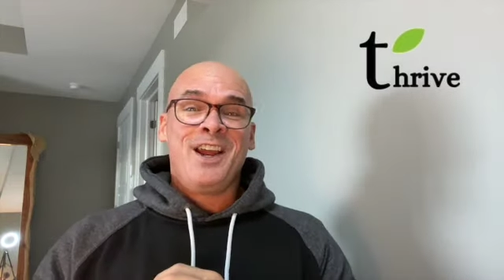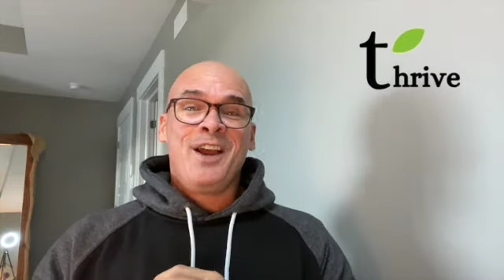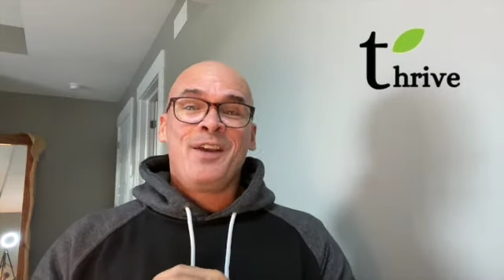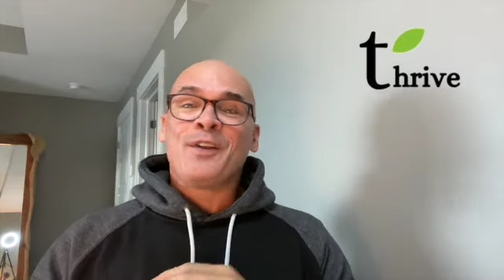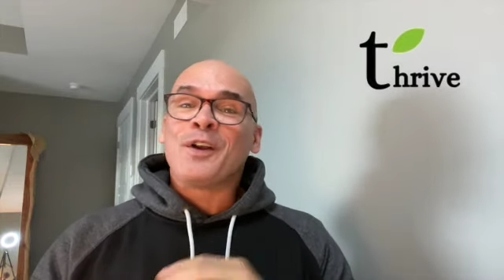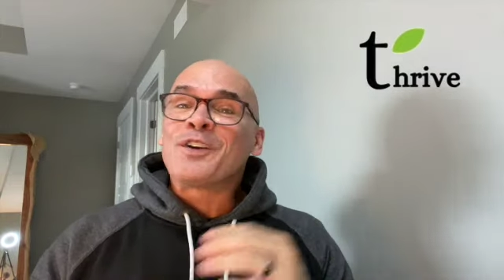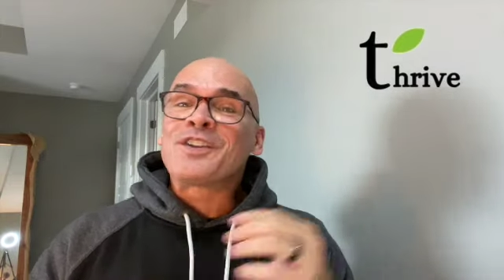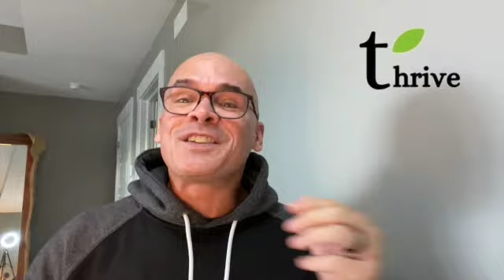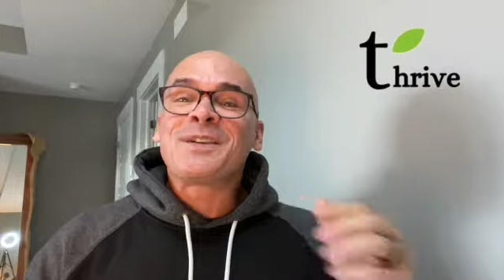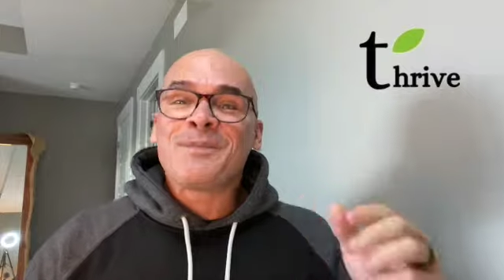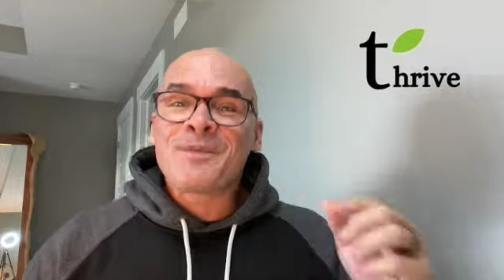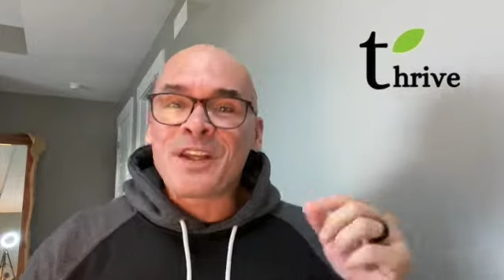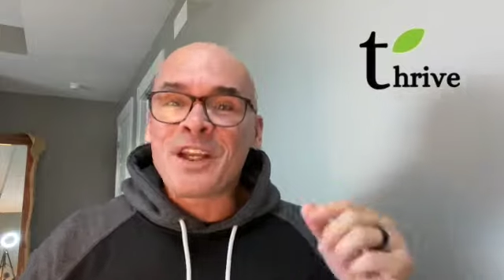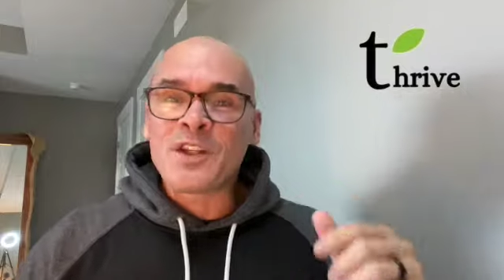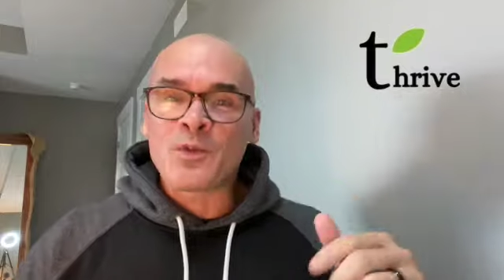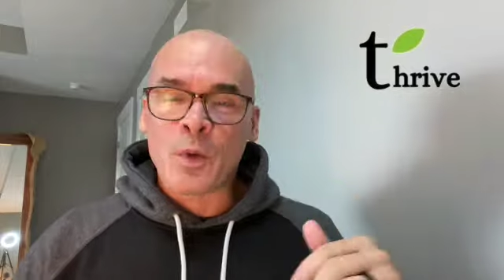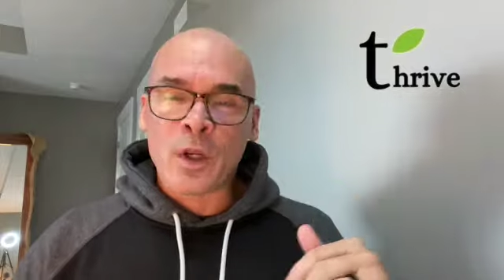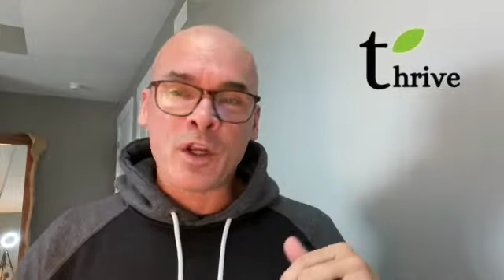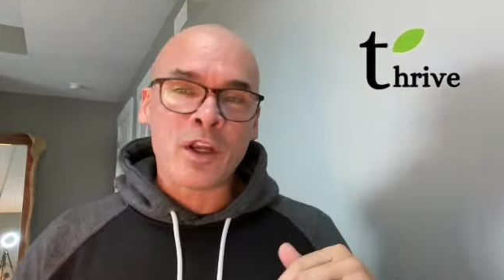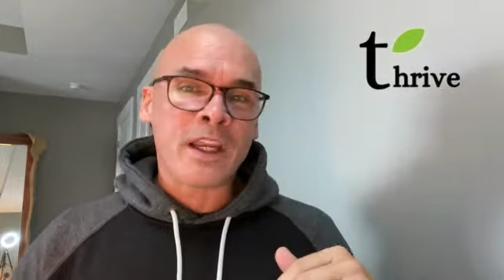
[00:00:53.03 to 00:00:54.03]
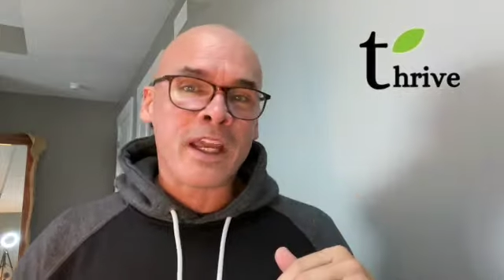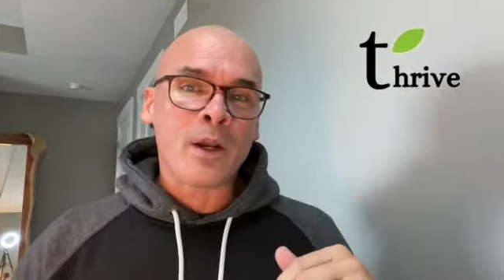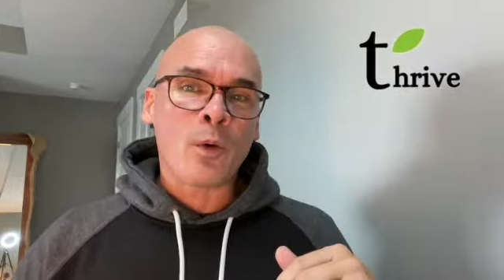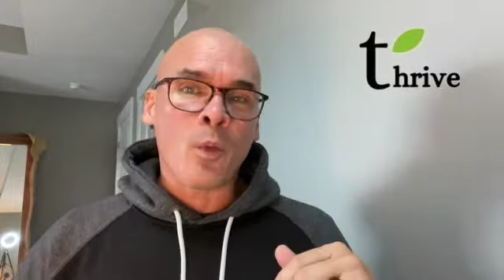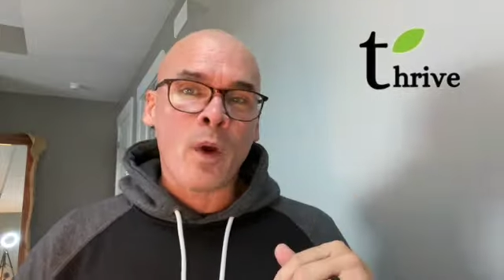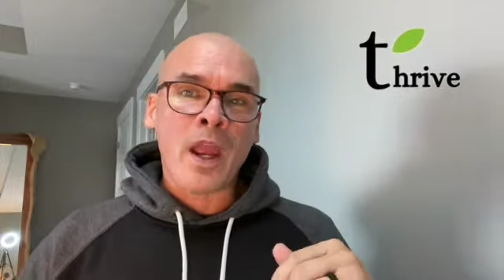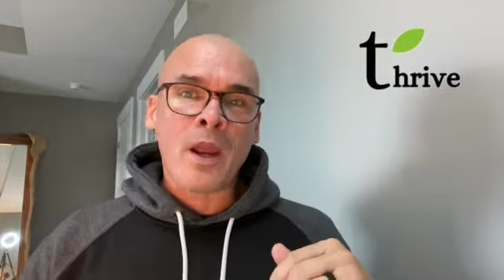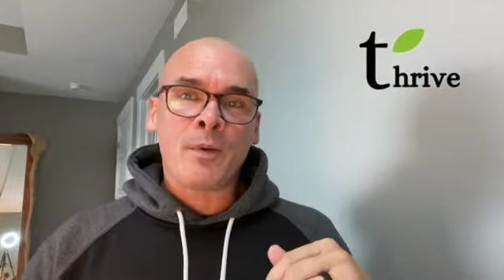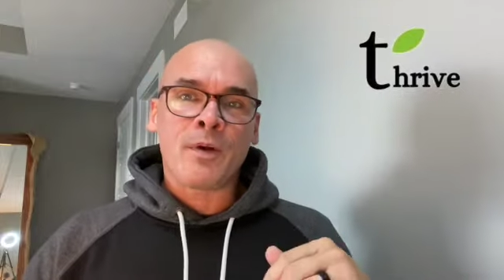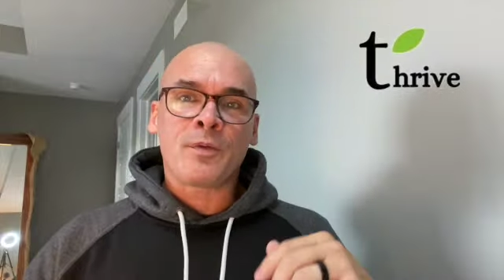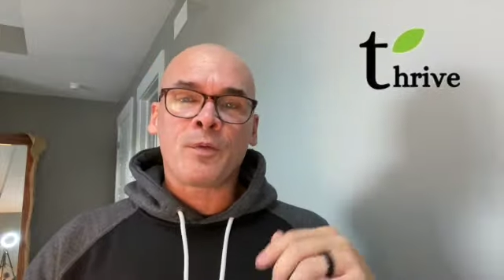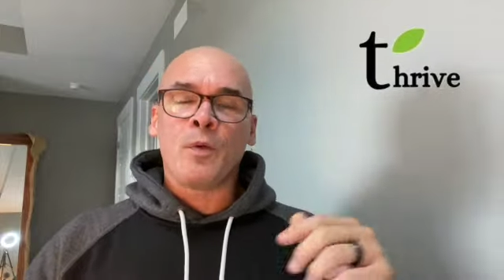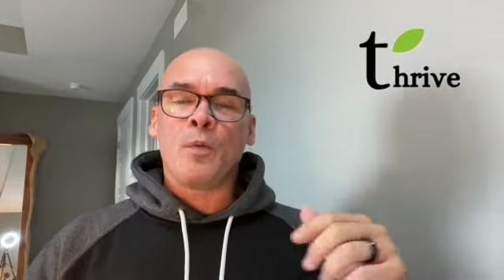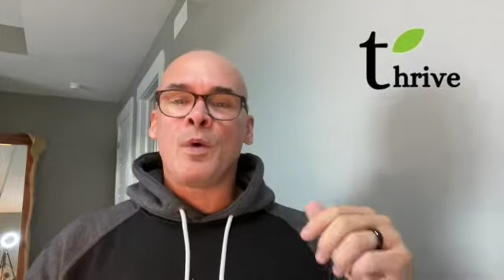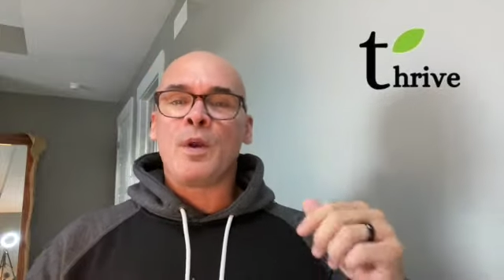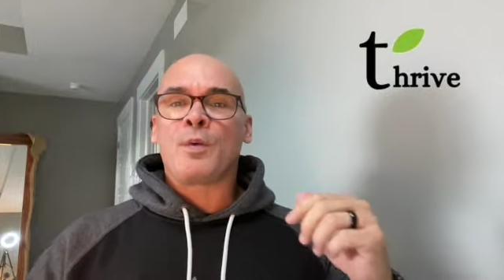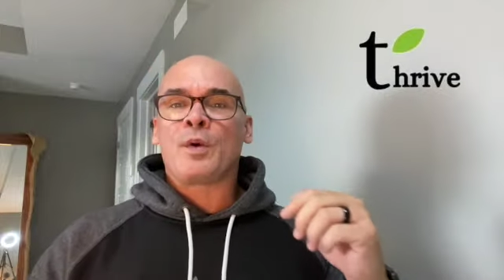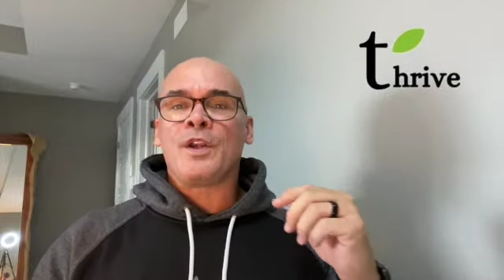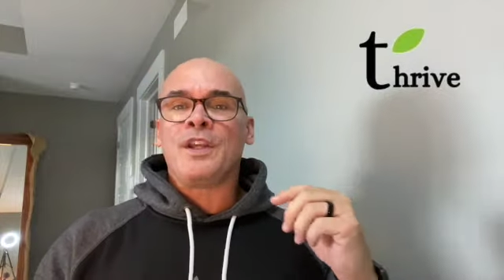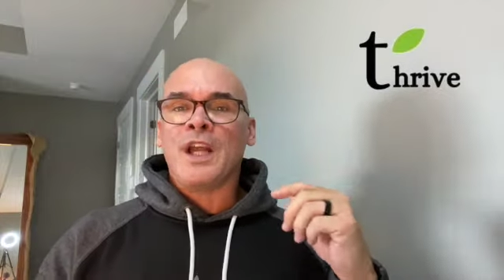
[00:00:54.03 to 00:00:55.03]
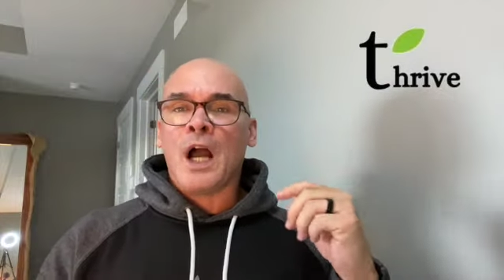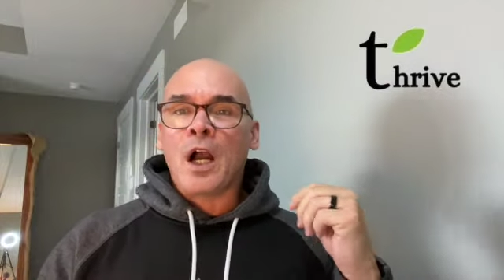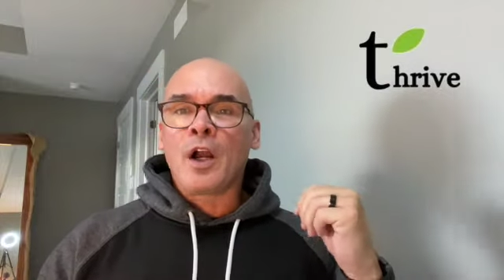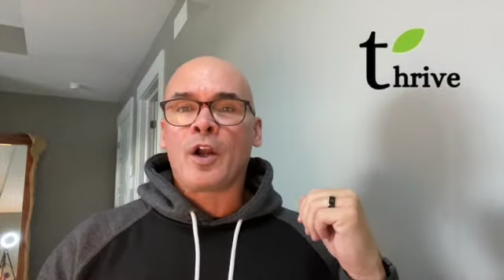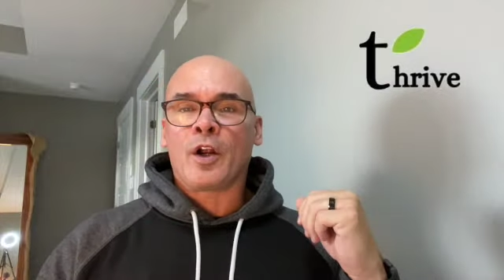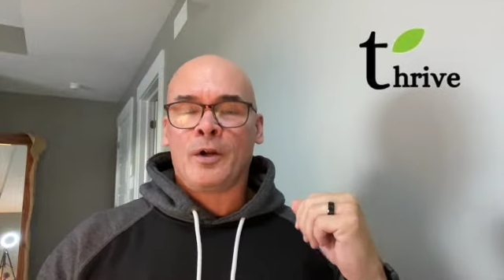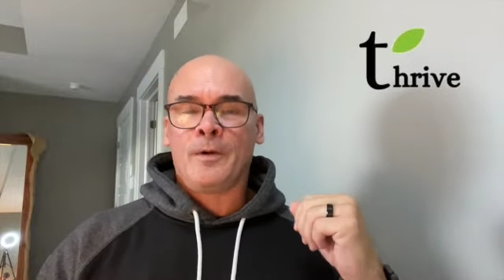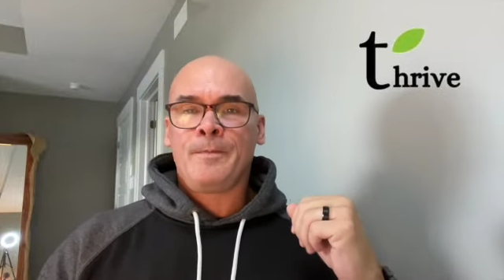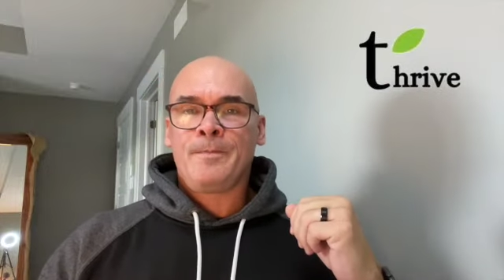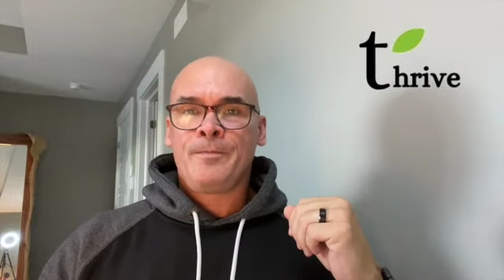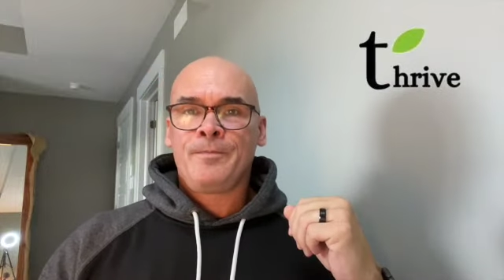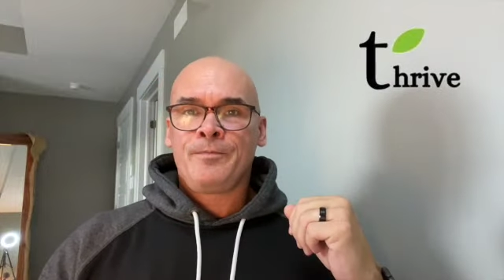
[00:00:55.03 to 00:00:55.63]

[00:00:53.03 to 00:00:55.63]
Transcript: there are some things we could get away with when we were younger.